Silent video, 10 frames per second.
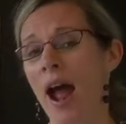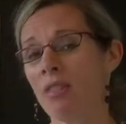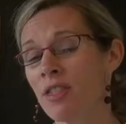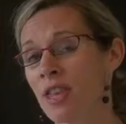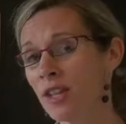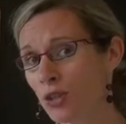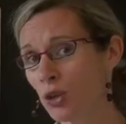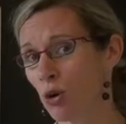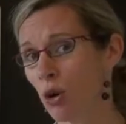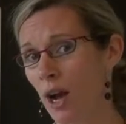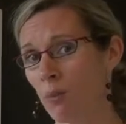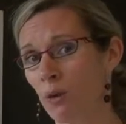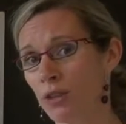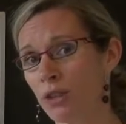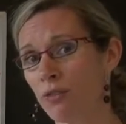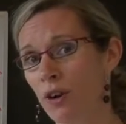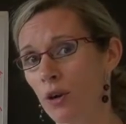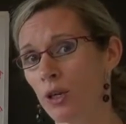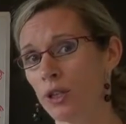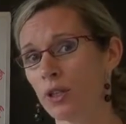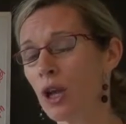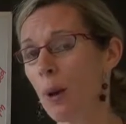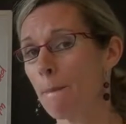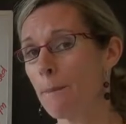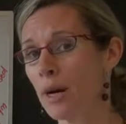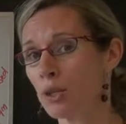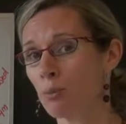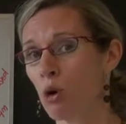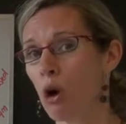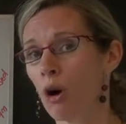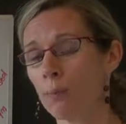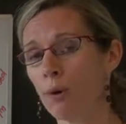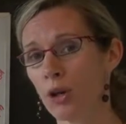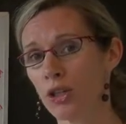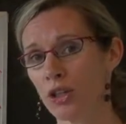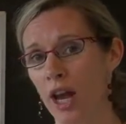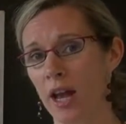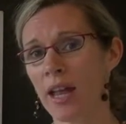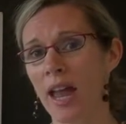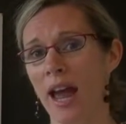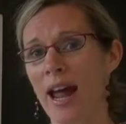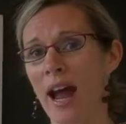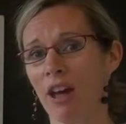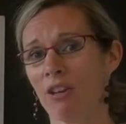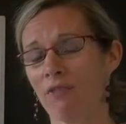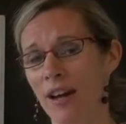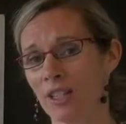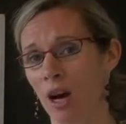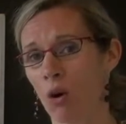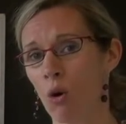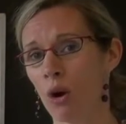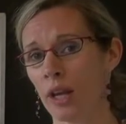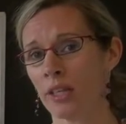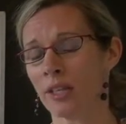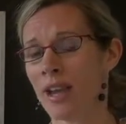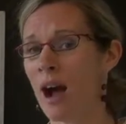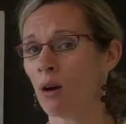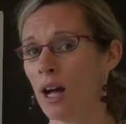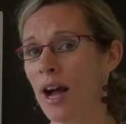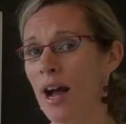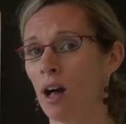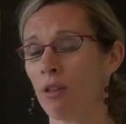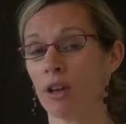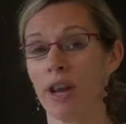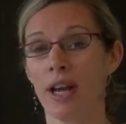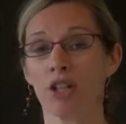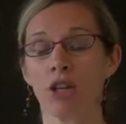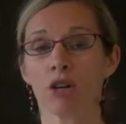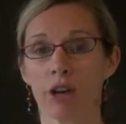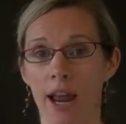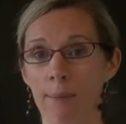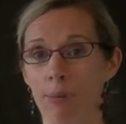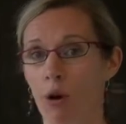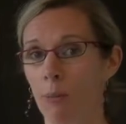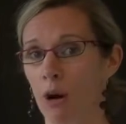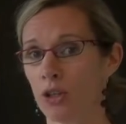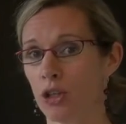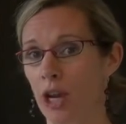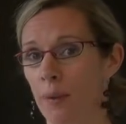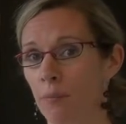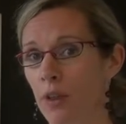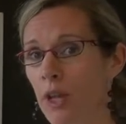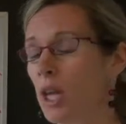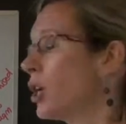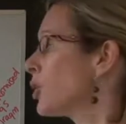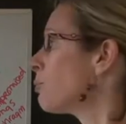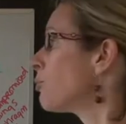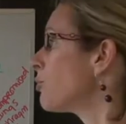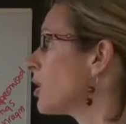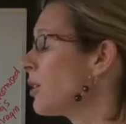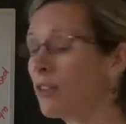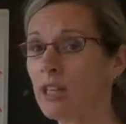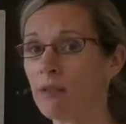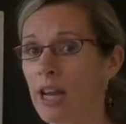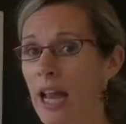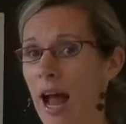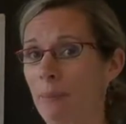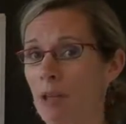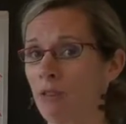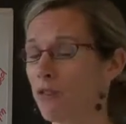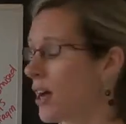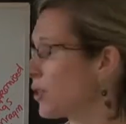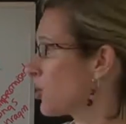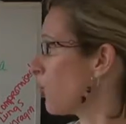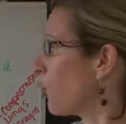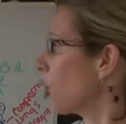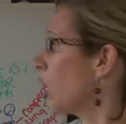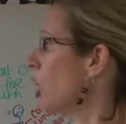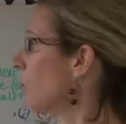And in this talk, I want to focus much more on posture and how that affects our organs and how gut health can actually create poor posture. To briefly recap, in the first talk,